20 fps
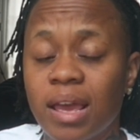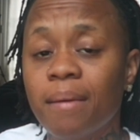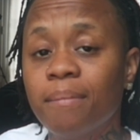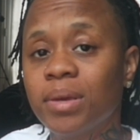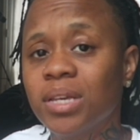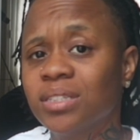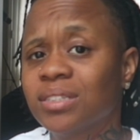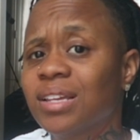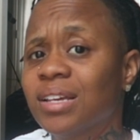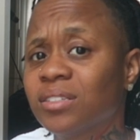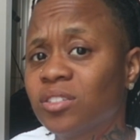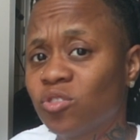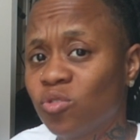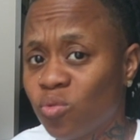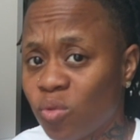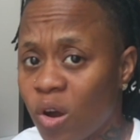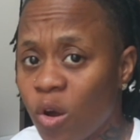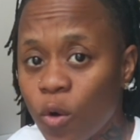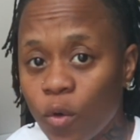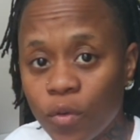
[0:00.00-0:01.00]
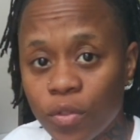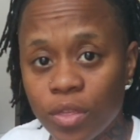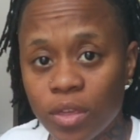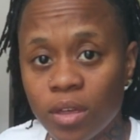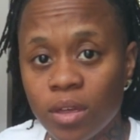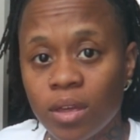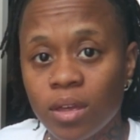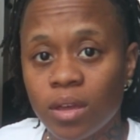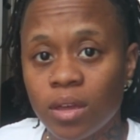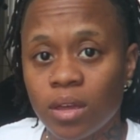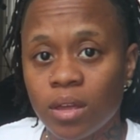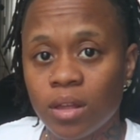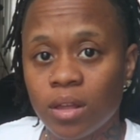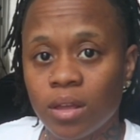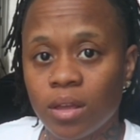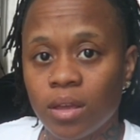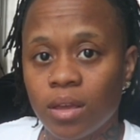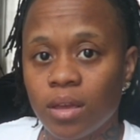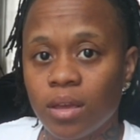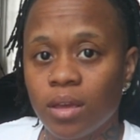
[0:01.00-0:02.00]
That means that's growth.
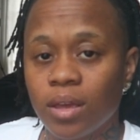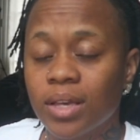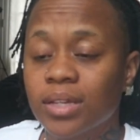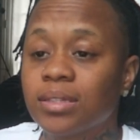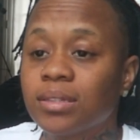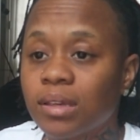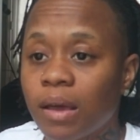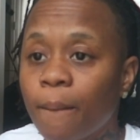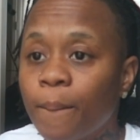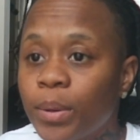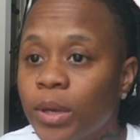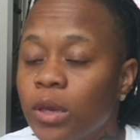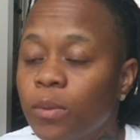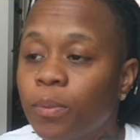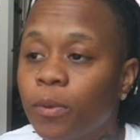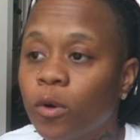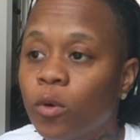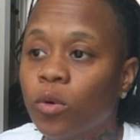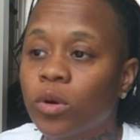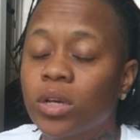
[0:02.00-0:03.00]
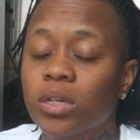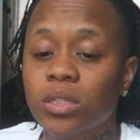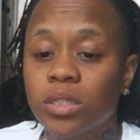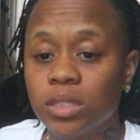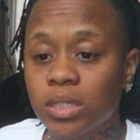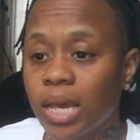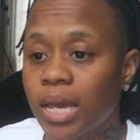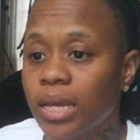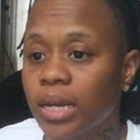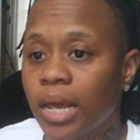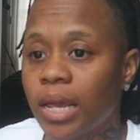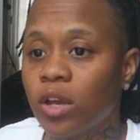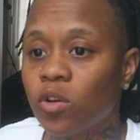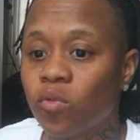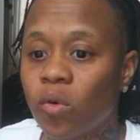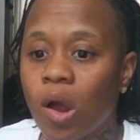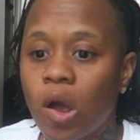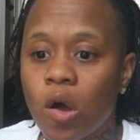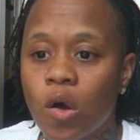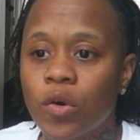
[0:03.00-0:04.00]
And some people could say they
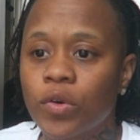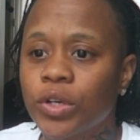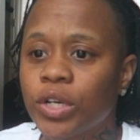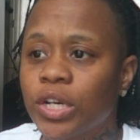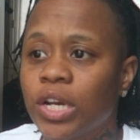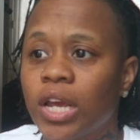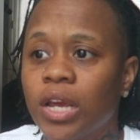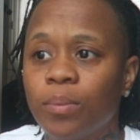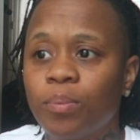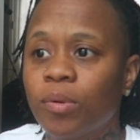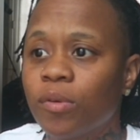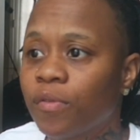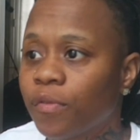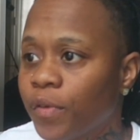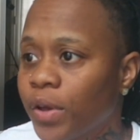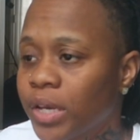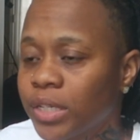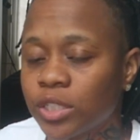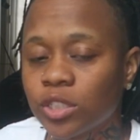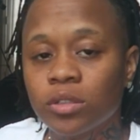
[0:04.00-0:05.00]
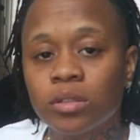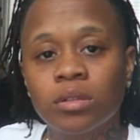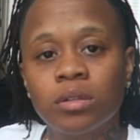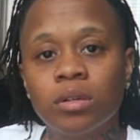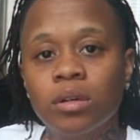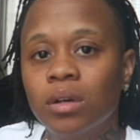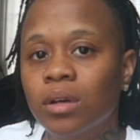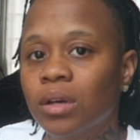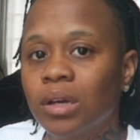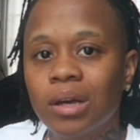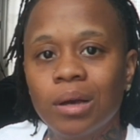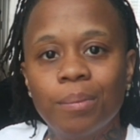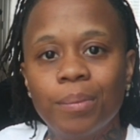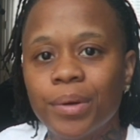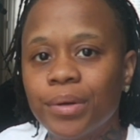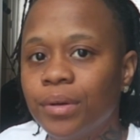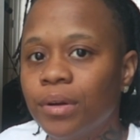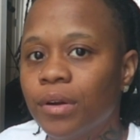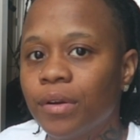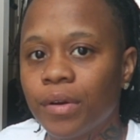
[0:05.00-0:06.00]
grown and they professional,
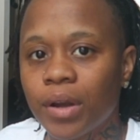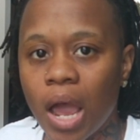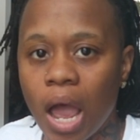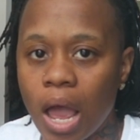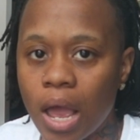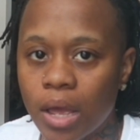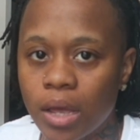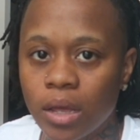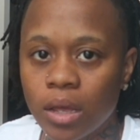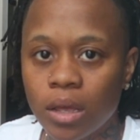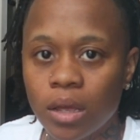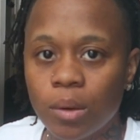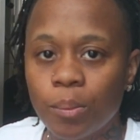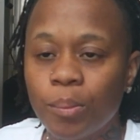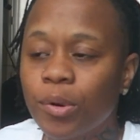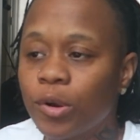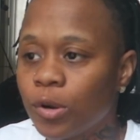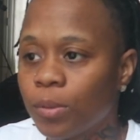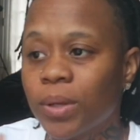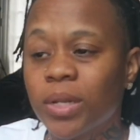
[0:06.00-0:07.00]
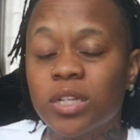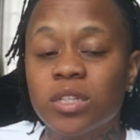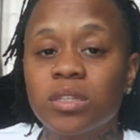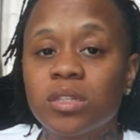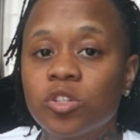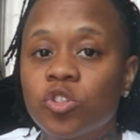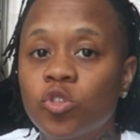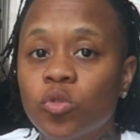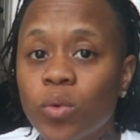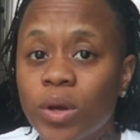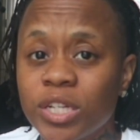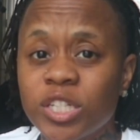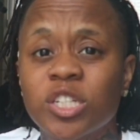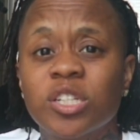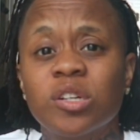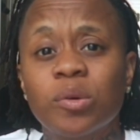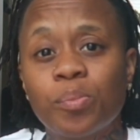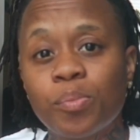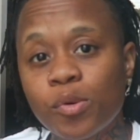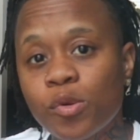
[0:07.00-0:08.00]
but they're not. Put them in a
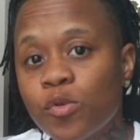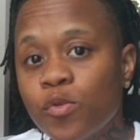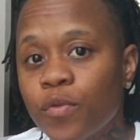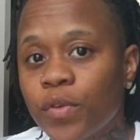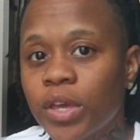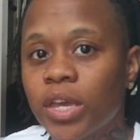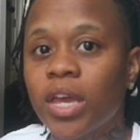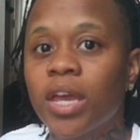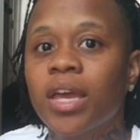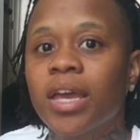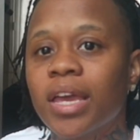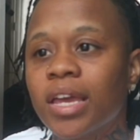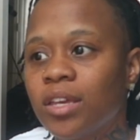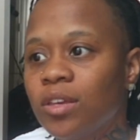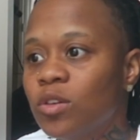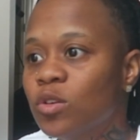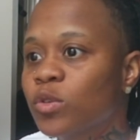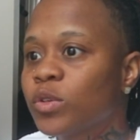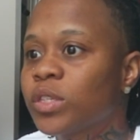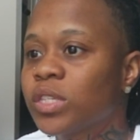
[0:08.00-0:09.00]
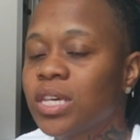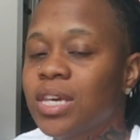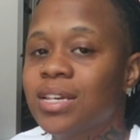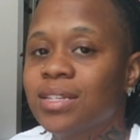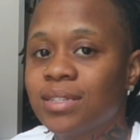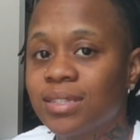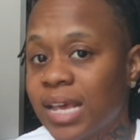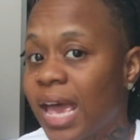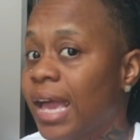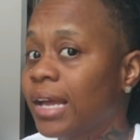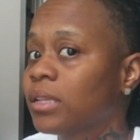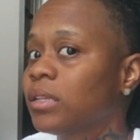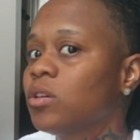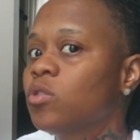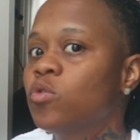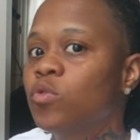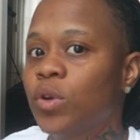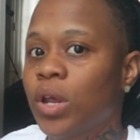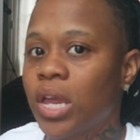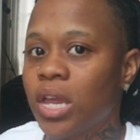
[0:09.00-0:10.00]
situation to prove it, and you'll see exactly
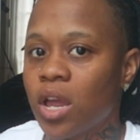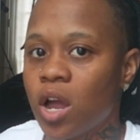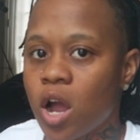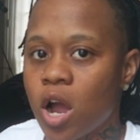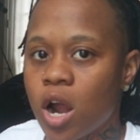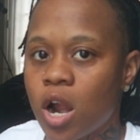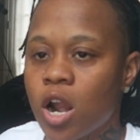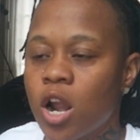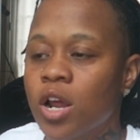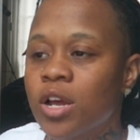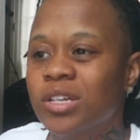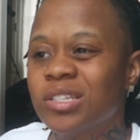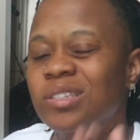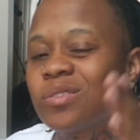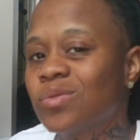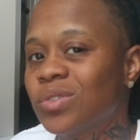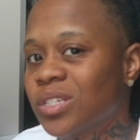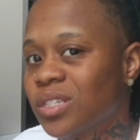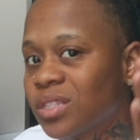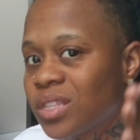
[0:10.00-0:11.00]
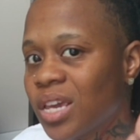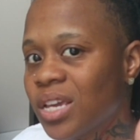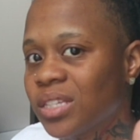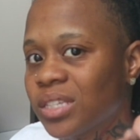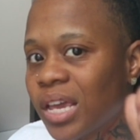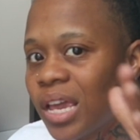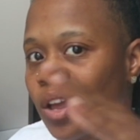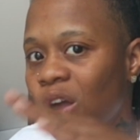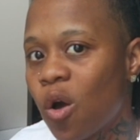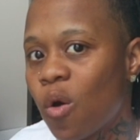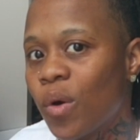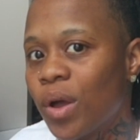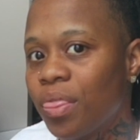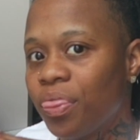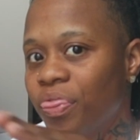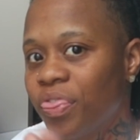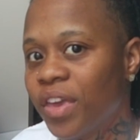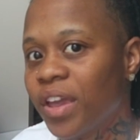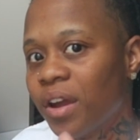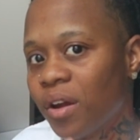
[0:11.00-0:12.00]
who they are as soon as things ain't
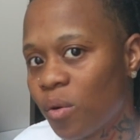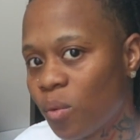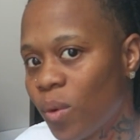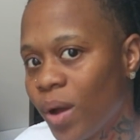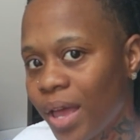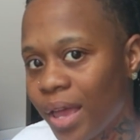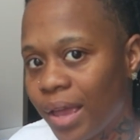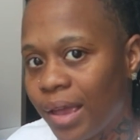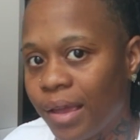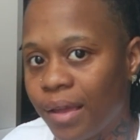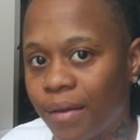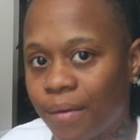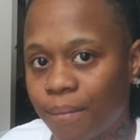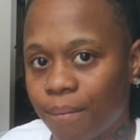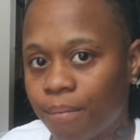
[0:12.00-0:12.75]
going their way.